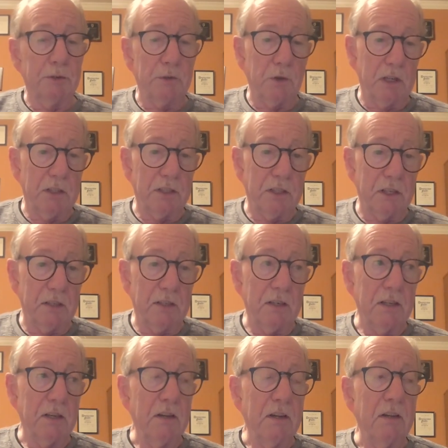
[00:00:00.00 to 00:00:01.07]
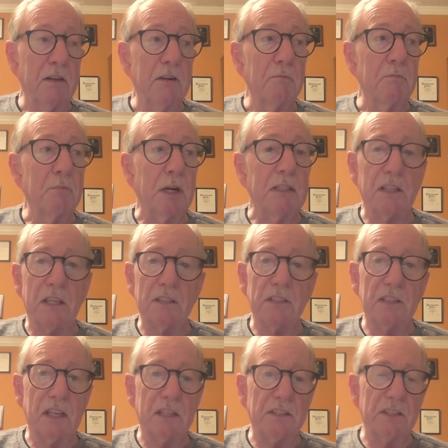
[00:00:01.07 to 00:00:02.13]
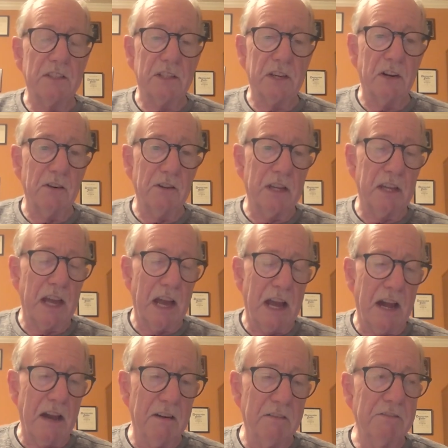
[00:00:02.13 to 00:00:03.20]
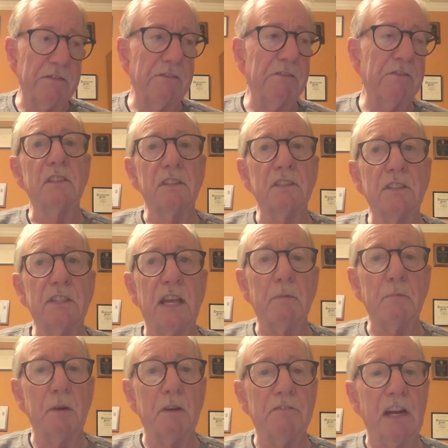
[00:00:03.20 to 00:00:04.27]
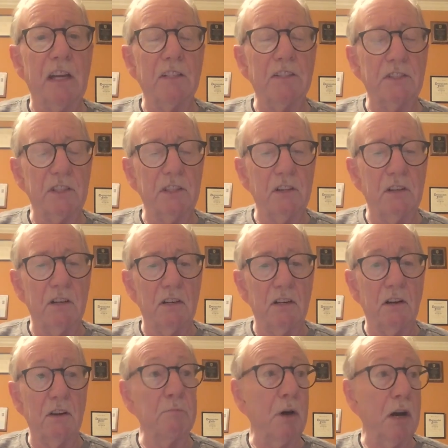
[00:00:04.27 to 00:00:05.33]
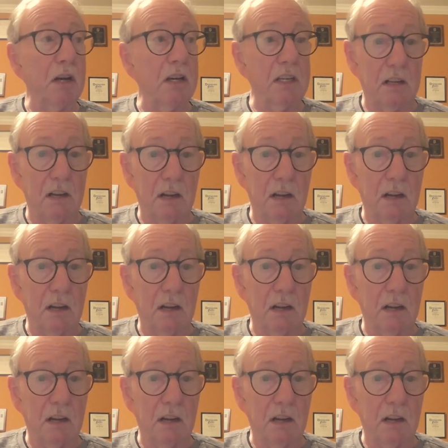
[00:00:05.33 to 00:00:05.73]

restriction, but doesn't necessarily have the same effects on body